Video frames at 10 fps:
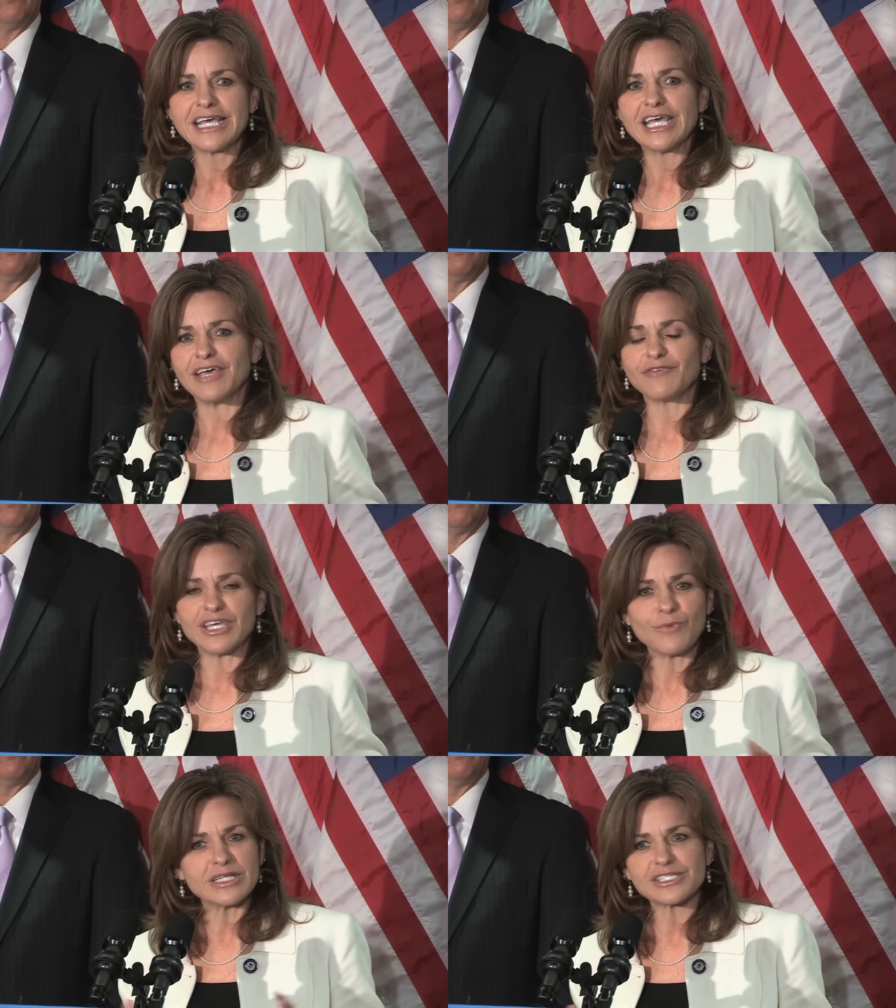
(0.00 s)
If
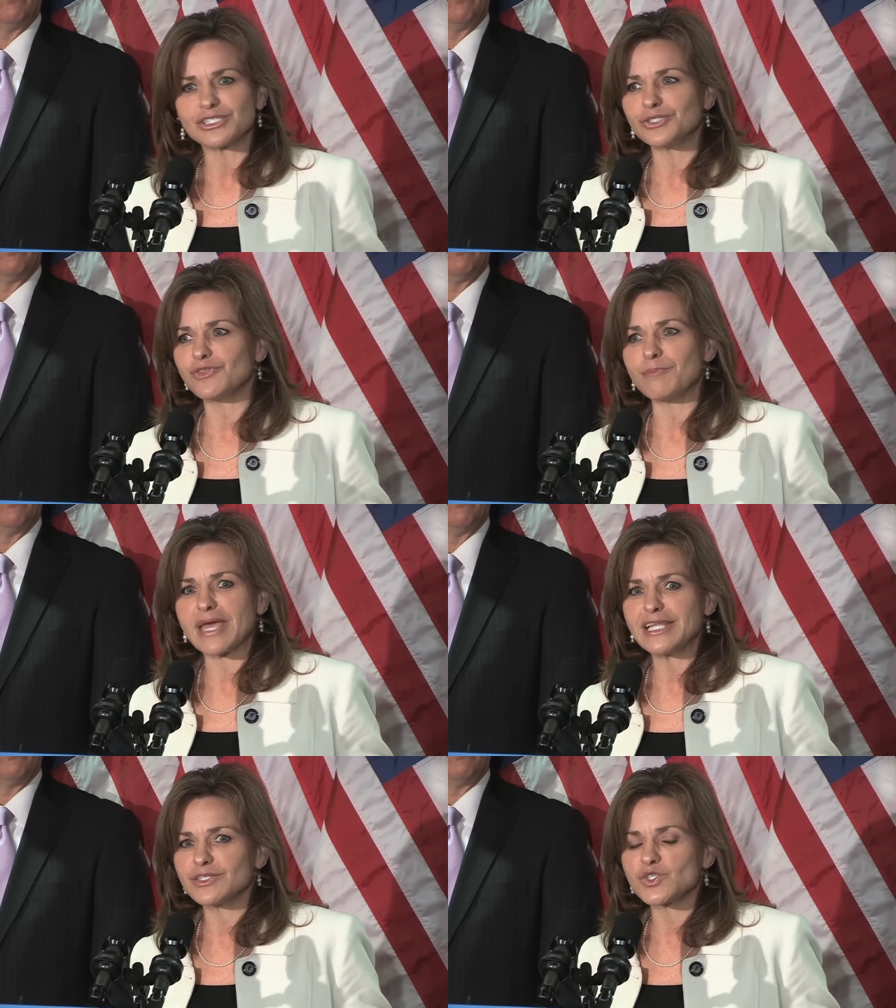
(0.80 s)
he wants to do the
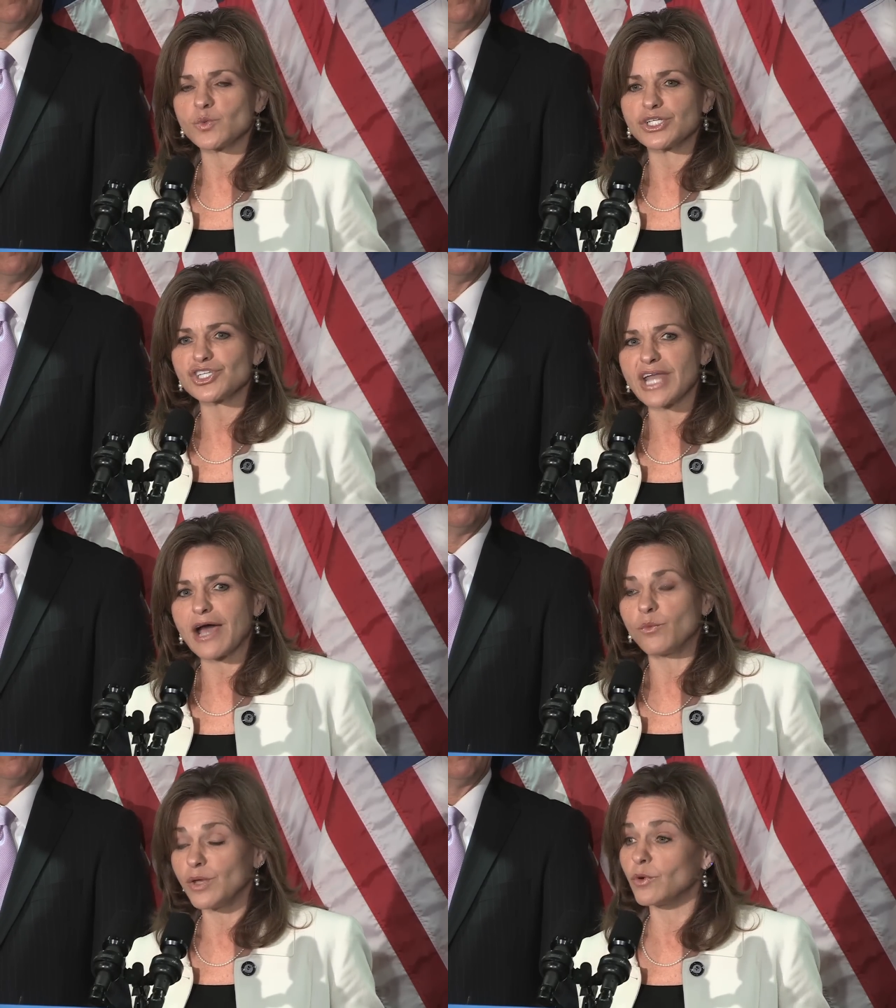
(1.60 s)
bait and switch
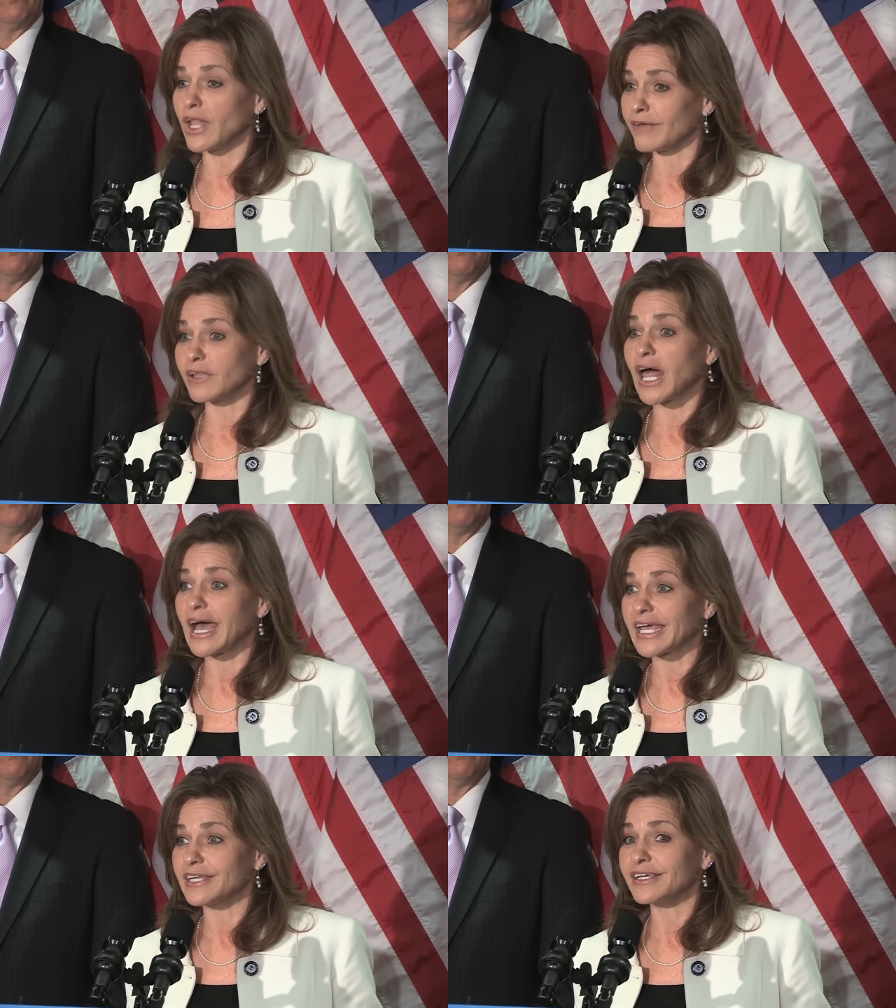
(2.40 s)
now, we will have
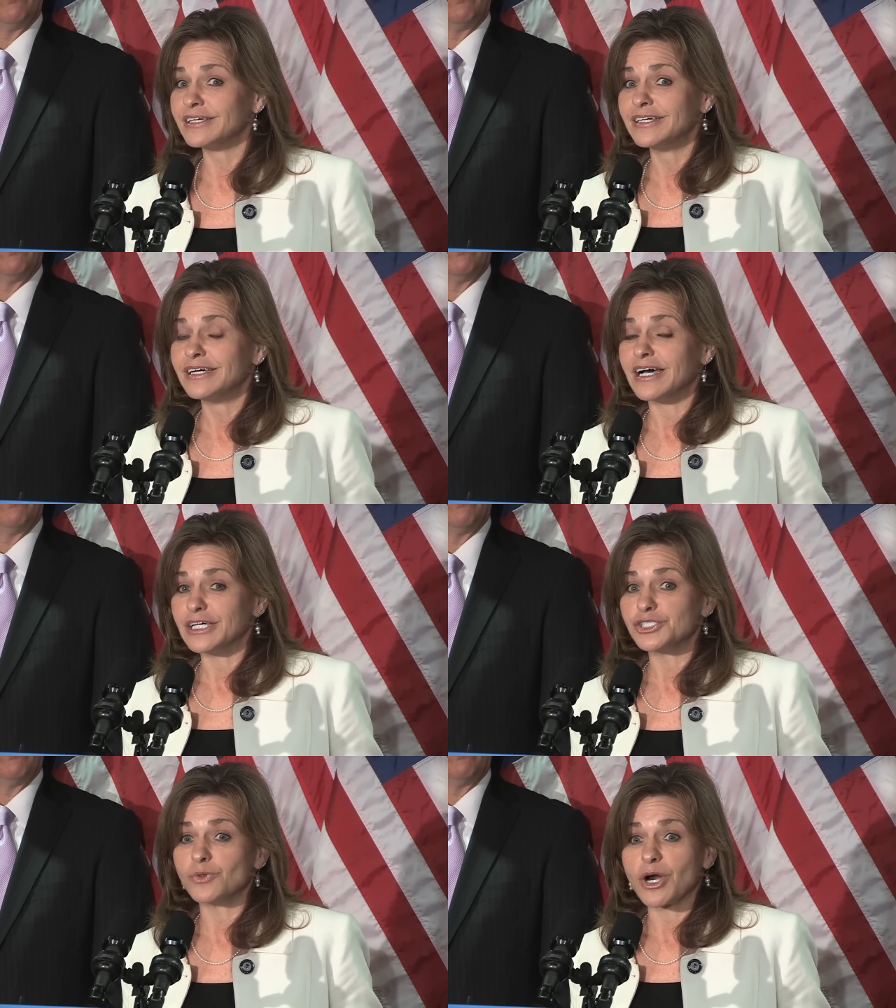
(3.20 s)
lied
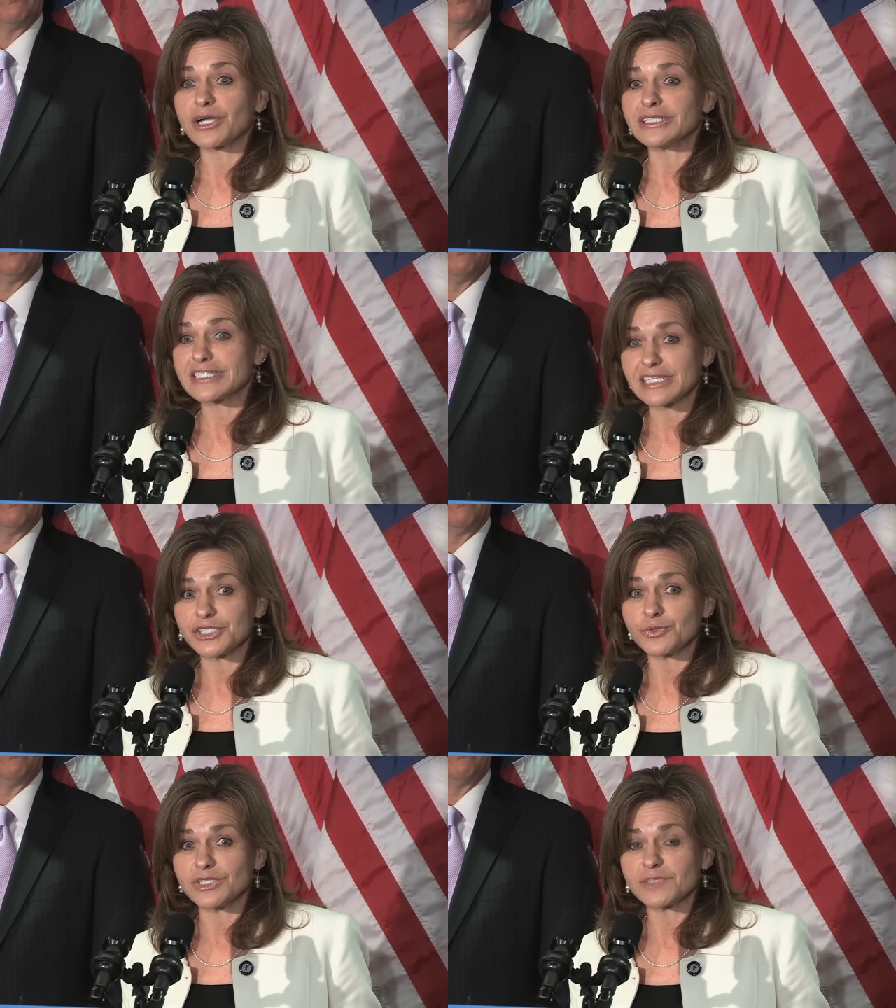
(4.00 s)
to our
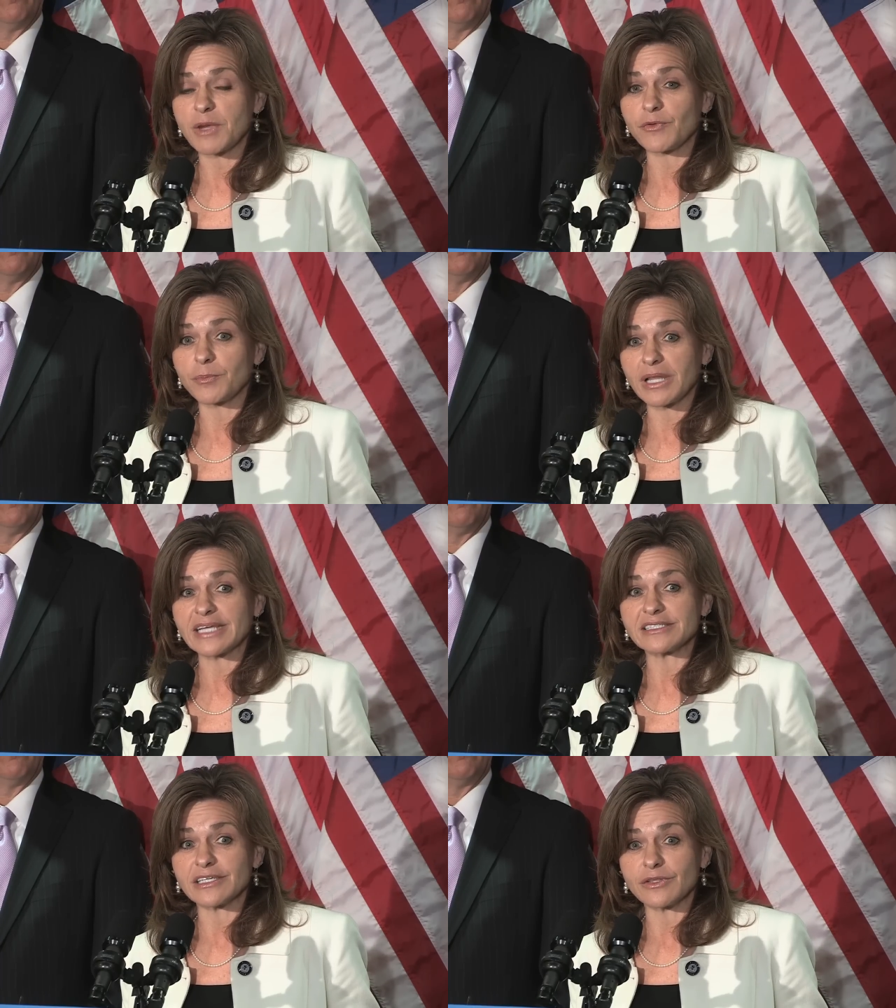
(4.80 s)
constituents by
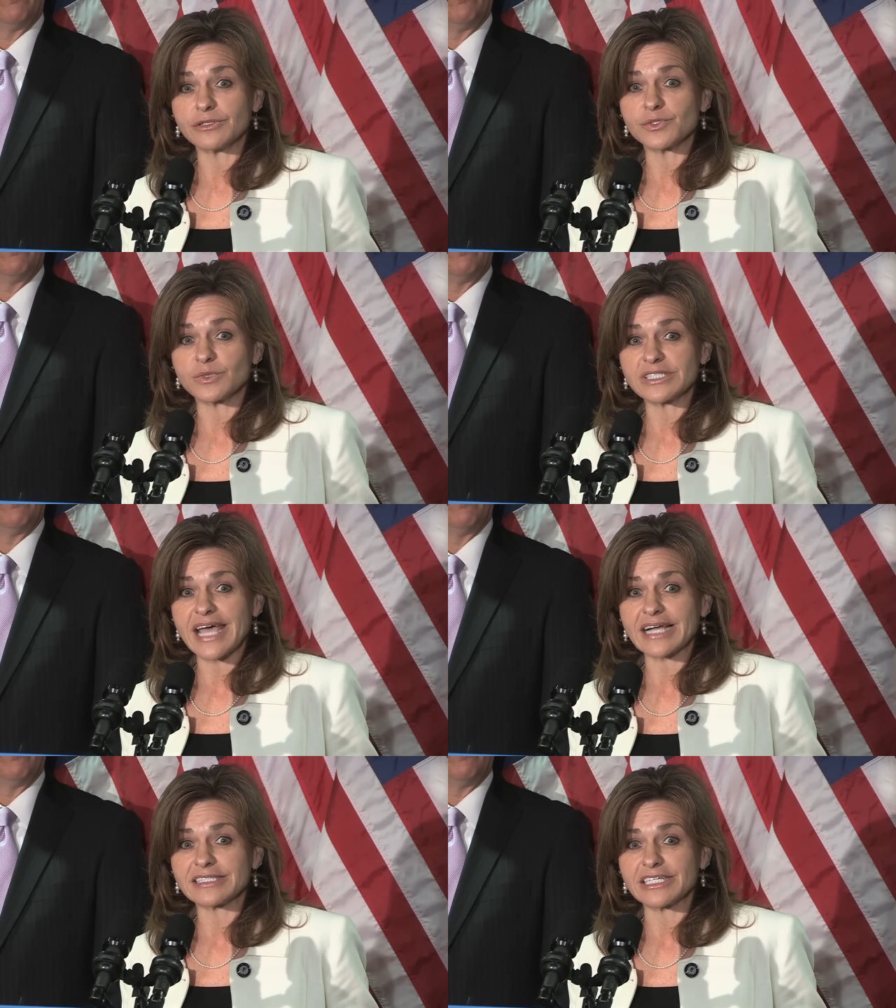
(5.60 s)
replacing those with
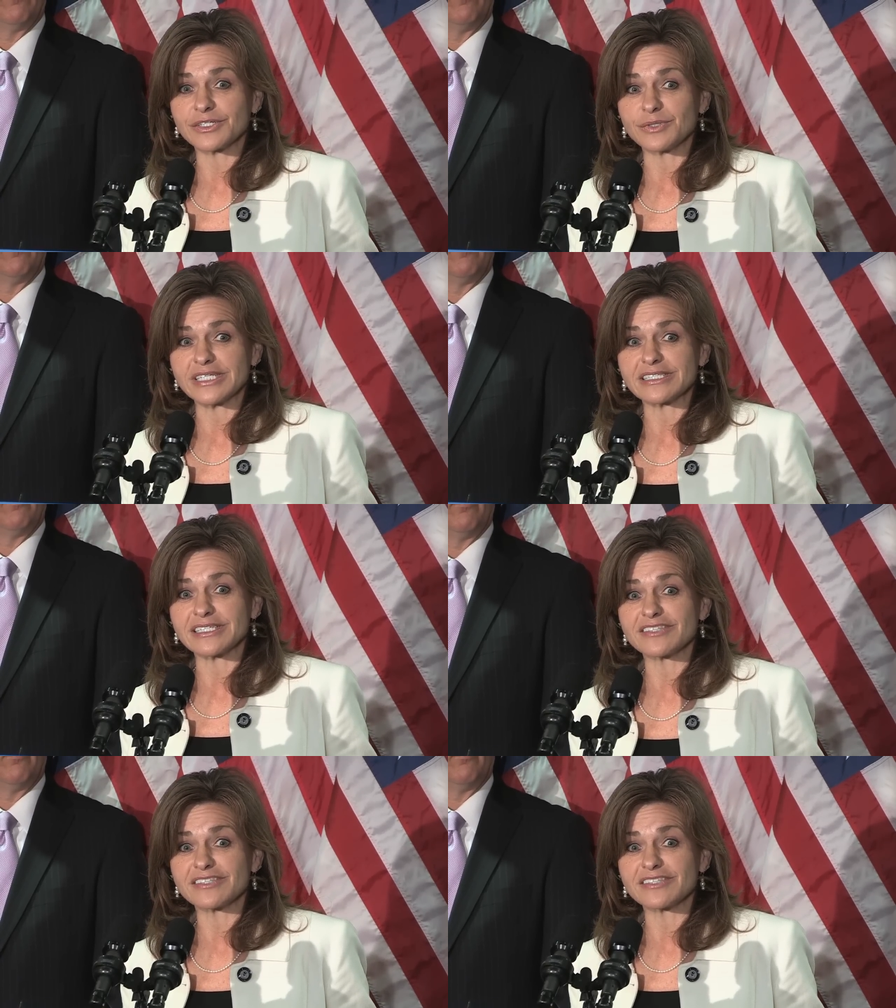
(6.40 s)
tax increases.